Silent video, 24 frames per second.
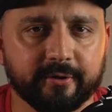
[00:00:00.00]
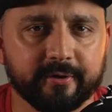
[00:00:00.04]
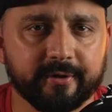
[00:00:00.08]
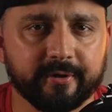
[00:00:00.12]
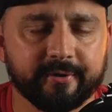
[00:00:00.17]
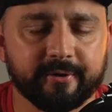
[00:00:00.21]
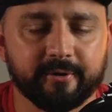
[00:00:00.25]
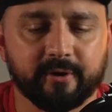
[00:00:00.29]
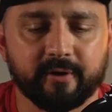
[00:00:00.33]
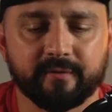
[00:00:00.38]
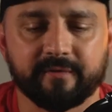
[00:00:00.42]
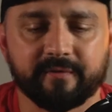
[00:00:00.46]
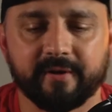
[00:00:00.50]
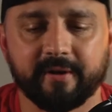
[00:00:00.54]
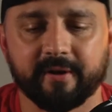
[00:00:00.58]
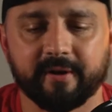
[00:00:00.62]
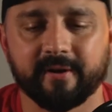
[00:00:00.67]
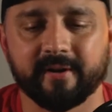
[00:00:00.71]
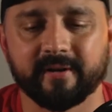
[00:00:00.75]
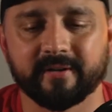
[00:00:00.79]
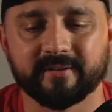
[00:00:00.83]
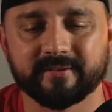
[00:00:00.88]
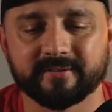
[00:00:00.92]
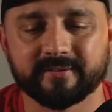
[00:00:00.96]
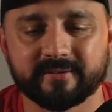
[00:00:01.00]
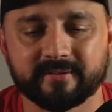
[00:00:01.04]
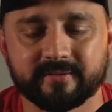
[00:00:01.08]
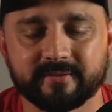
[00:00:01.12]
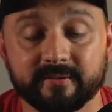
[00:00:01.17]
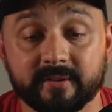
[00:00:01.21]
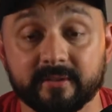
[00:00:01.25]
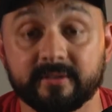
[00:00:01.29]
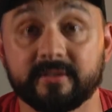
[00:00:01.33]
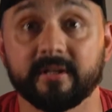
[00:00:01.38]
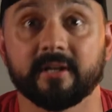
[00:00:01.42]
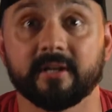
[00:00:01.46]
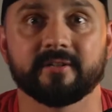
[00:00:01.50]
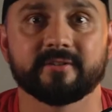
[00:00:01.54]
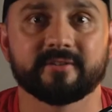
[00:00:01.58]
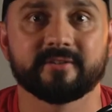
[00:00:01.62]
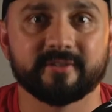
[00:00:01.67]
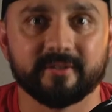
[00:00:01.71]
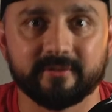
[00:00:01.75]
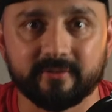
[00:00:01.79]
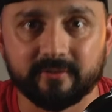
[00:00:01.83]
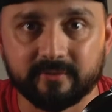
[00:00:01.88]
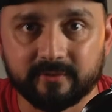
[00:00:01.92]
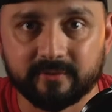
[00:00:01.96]
under our fingernails, the dust
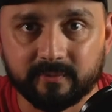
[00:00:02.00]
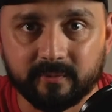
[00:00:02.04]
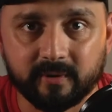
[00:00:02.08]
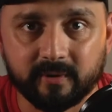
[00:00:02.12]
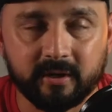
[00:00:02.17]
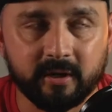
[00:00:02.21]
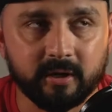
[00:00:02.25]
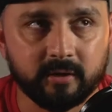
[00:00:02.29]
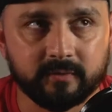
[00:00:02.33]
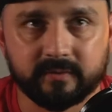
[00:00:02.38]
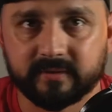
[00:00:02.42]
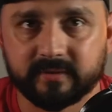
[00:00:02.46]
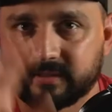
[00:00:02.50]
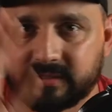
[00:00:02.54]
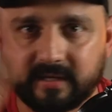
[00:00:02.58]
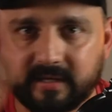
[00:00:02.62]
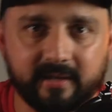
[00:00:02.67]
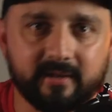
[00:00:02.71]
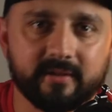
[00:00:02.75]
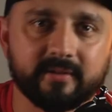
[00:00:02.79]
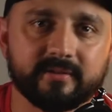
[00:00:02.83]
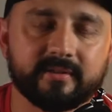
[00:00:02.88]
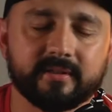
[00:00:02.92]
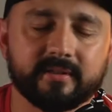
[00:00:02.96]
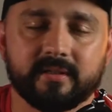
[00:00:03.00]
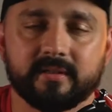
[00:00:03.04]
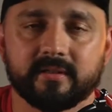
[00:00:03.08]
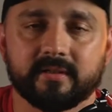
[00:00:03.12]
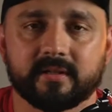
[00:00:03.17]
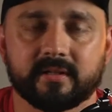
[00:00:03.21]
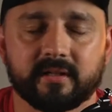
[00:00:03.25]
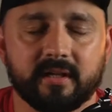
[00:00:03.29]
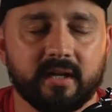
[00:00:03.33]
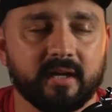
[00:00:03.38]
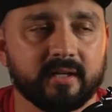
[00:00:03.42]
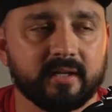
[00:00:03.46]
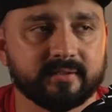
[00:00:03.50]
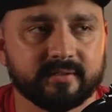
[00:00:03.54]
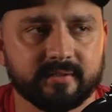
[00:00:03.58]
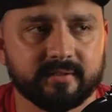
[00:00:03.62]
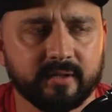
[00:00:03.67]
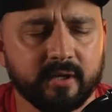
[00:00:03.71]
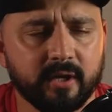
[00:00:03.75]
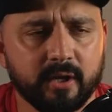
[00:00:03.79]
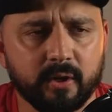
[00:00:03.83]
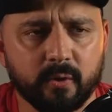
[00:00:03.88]
under the rug, the skeleton in the closet,